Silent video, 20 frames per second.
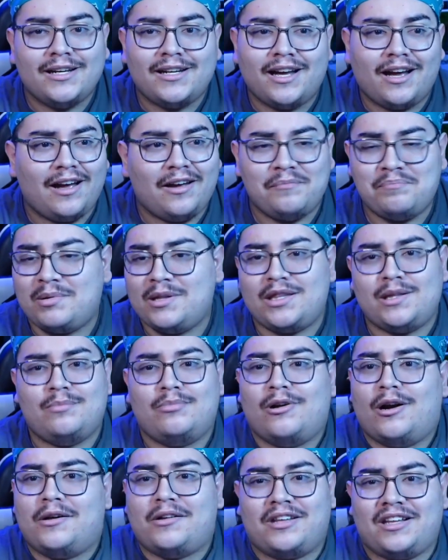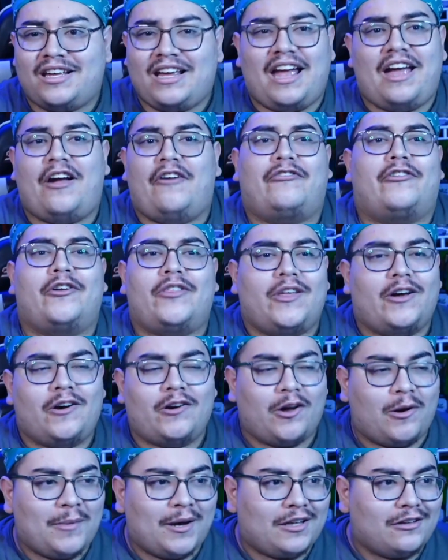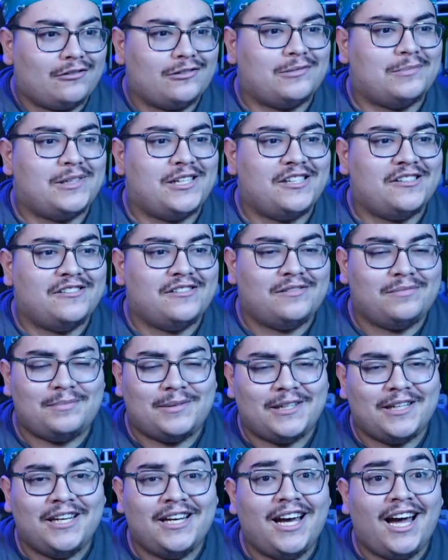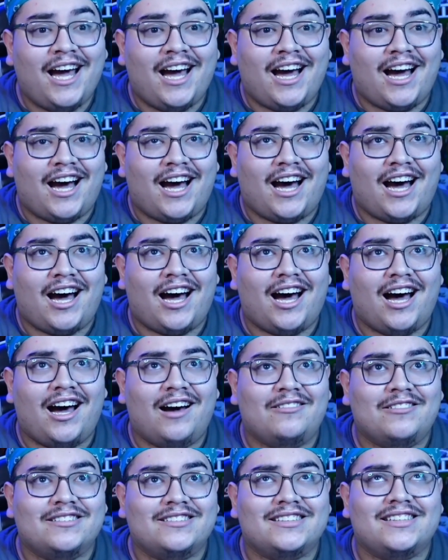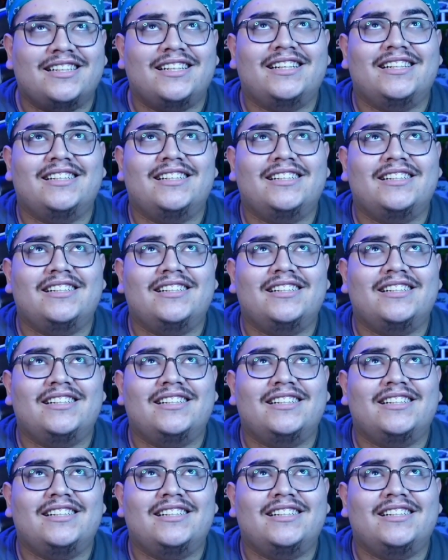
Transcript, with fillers: uh, Busy Bronze, like everything on all my social medias. But uh, what is it?